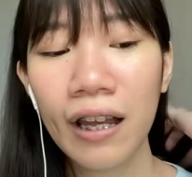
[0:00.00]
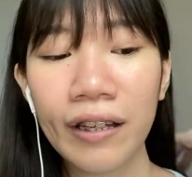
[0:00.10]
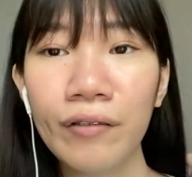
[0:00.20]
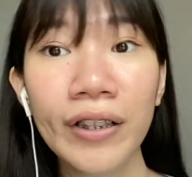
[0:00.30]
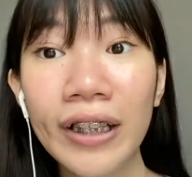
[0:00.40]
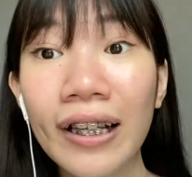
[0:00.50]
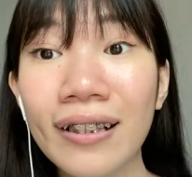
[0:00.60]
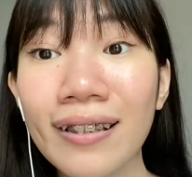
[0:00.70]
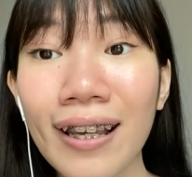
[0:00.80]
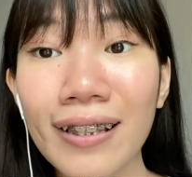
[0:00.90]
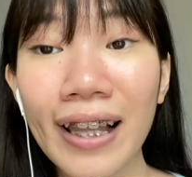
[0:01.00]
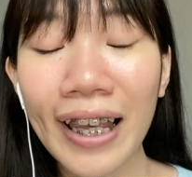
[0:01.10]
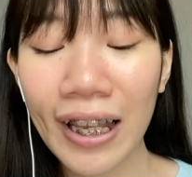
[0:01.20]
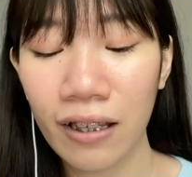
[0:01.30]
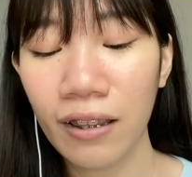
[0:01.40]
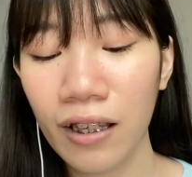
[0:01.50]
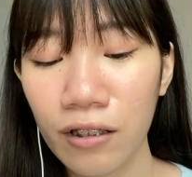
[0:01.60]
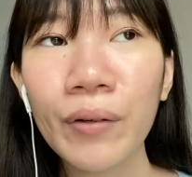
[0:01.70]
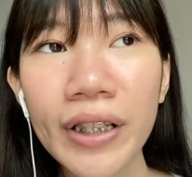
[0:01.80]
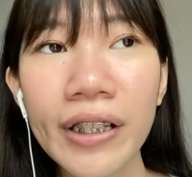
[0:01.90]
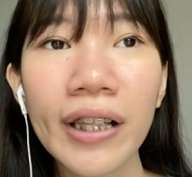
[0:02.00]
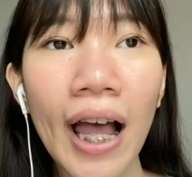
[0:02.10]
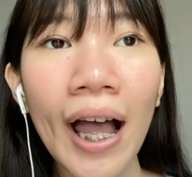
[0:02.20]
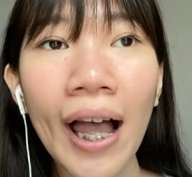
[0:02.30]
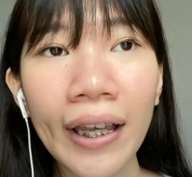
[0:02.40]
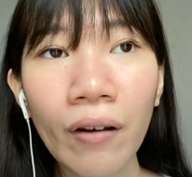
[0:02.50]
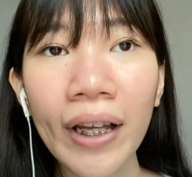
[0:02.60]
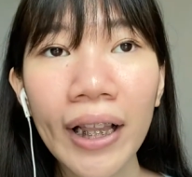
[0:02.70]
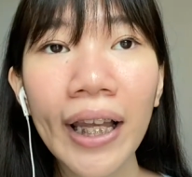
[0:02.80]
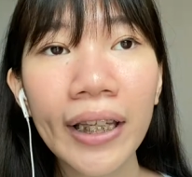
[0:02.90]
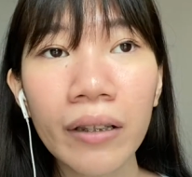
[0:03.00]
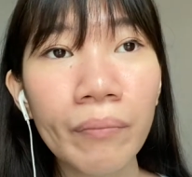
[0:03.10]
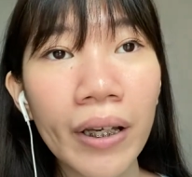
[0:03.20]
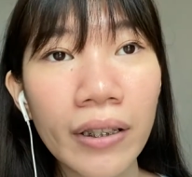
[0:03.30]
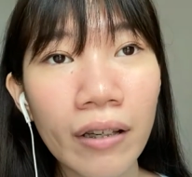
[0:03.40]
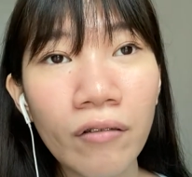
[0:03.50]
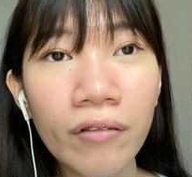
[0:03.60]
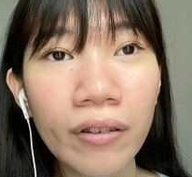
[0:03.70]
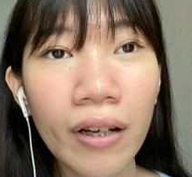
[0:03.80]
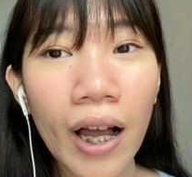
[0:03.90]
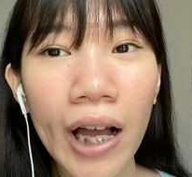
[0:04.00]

It really doesn't taste like anything, which is I quite like it, because I don't